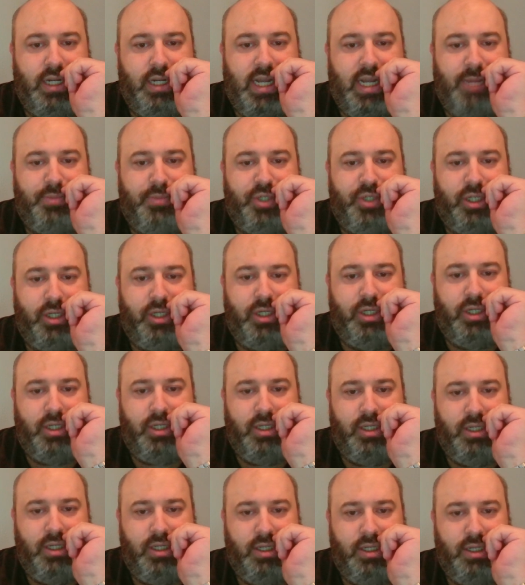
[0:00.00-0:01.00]
capture
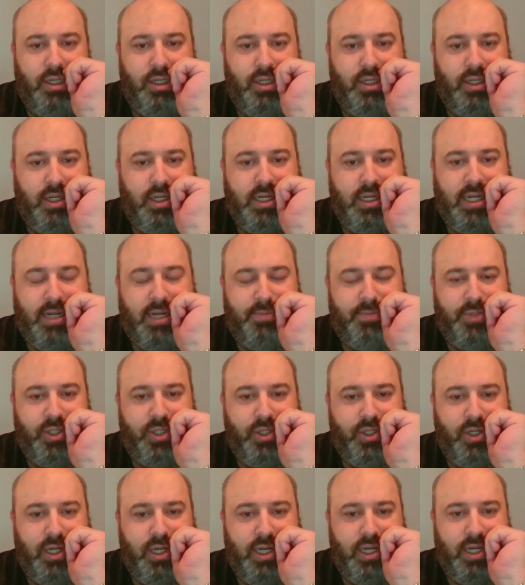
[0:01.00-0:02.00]

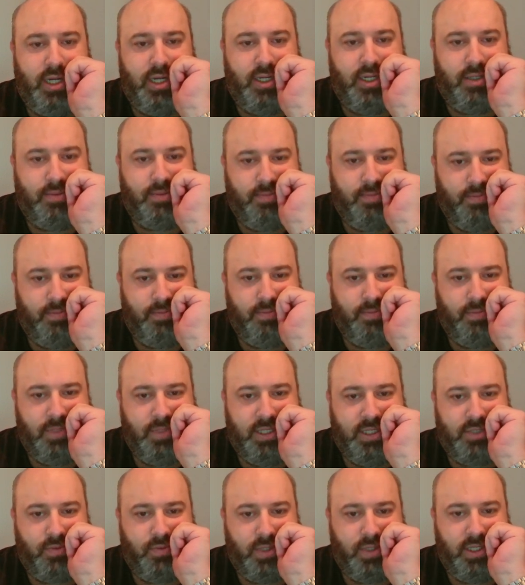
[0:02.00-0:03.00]
there.
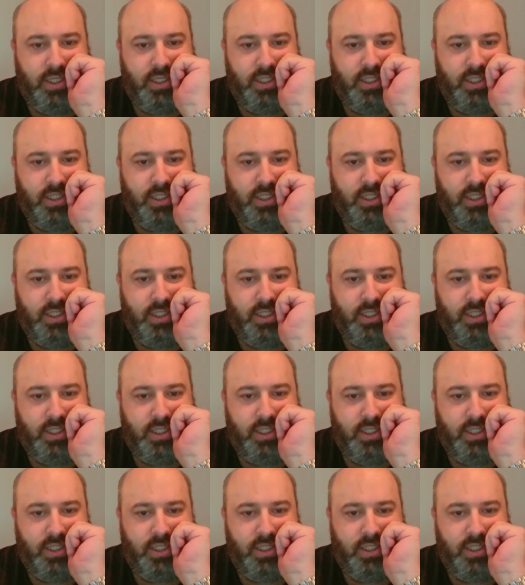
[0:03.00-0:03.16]
That's what he's